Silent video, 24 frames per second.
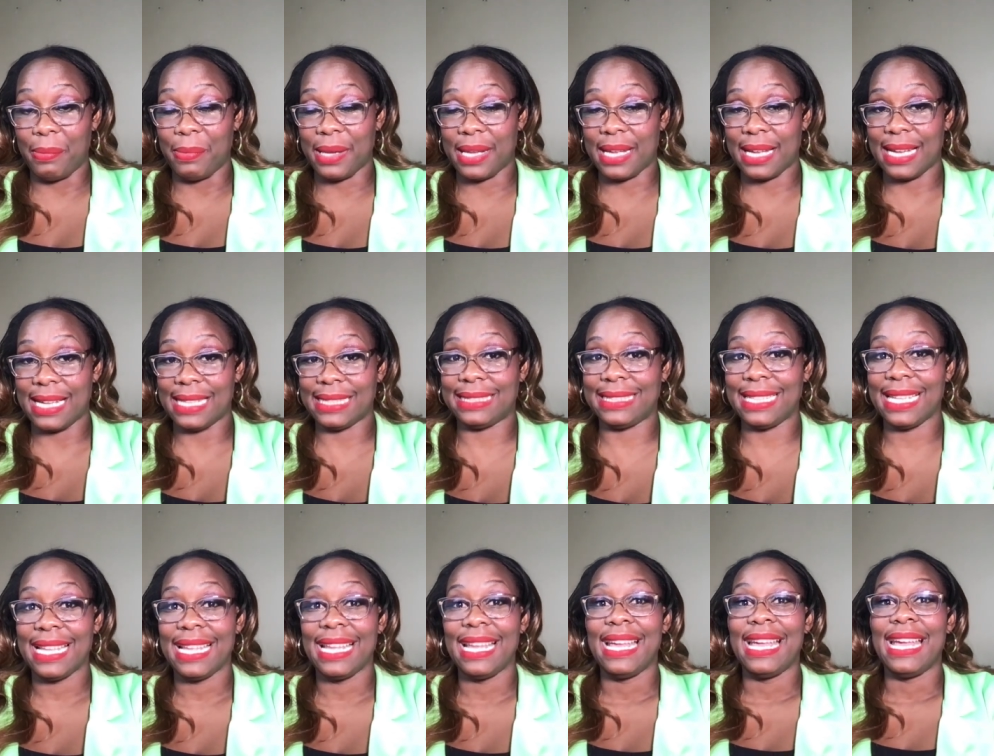because
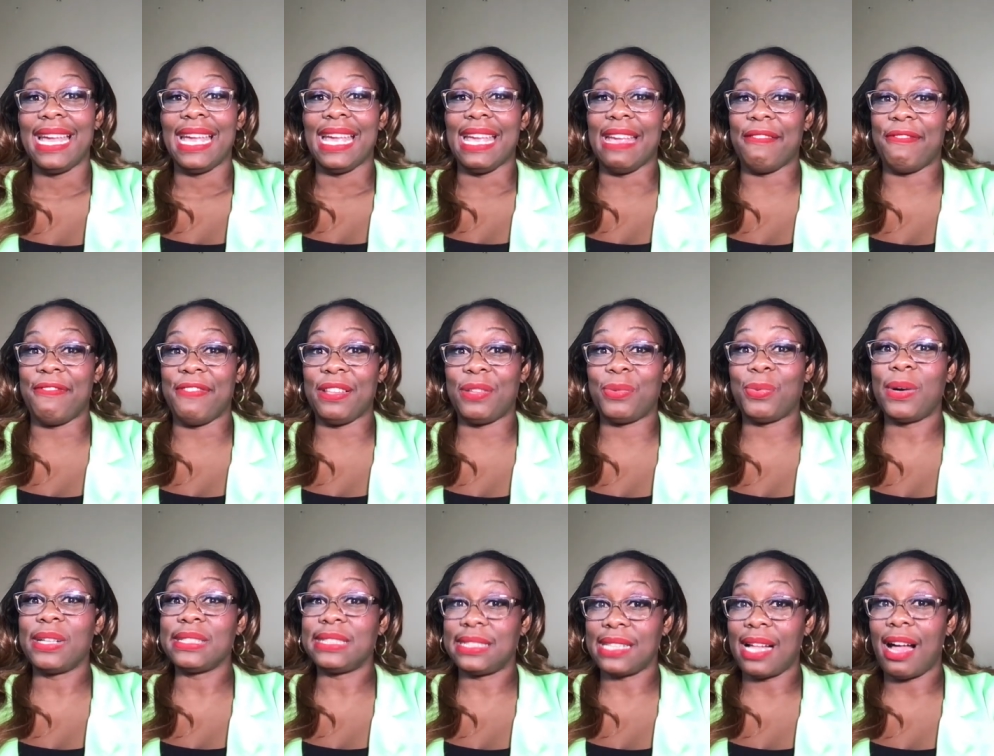if it
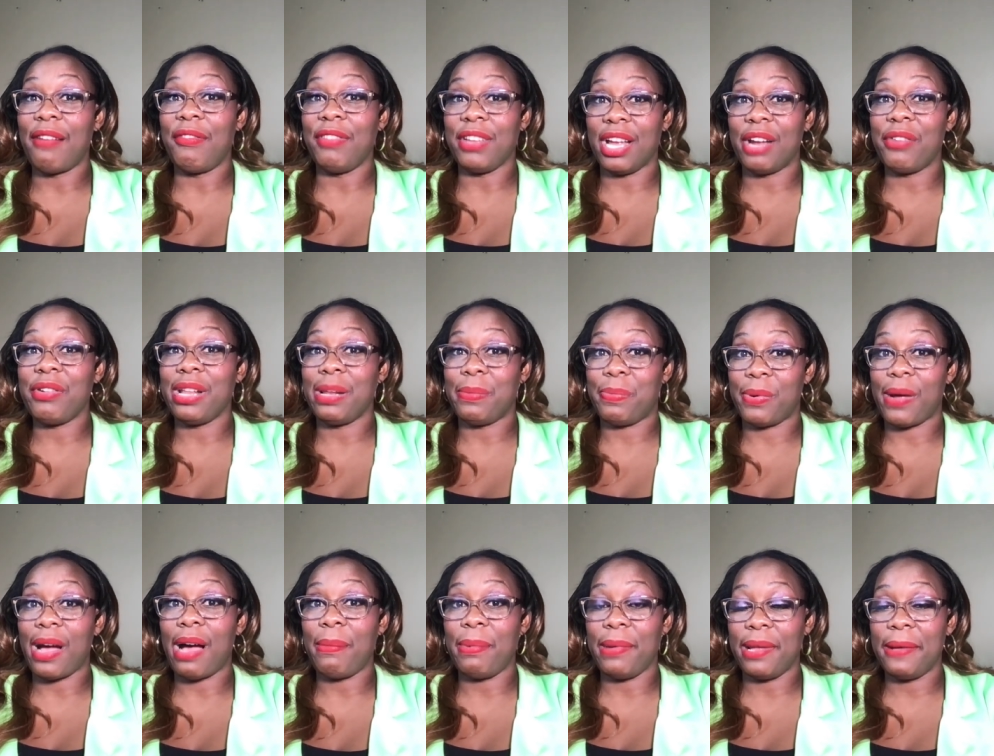was solving a real
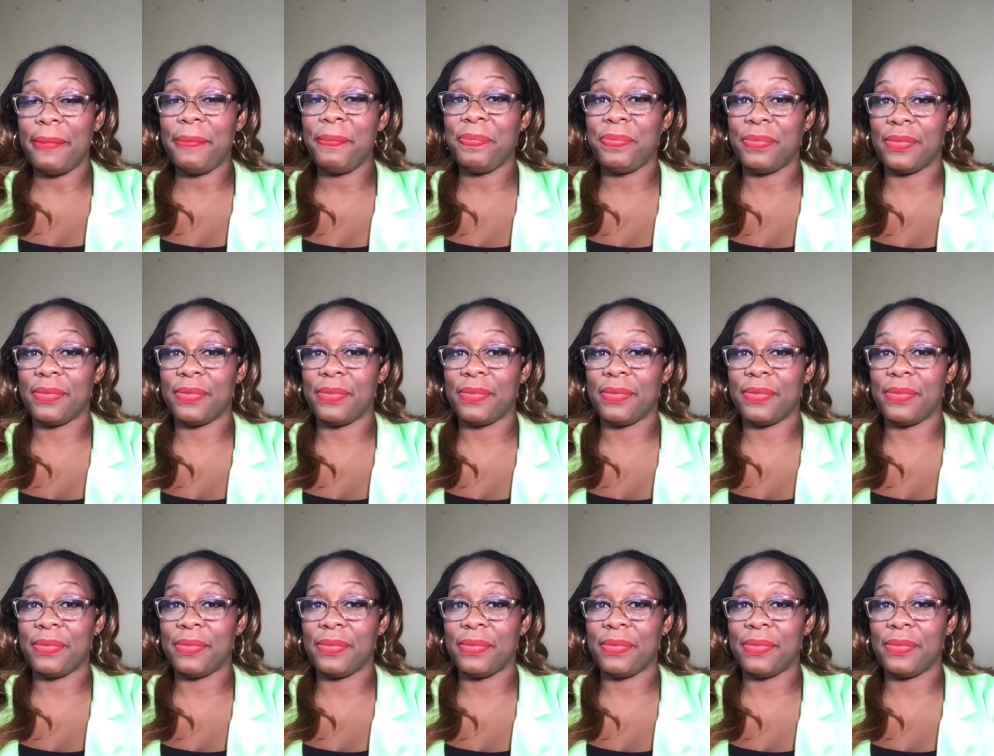problem,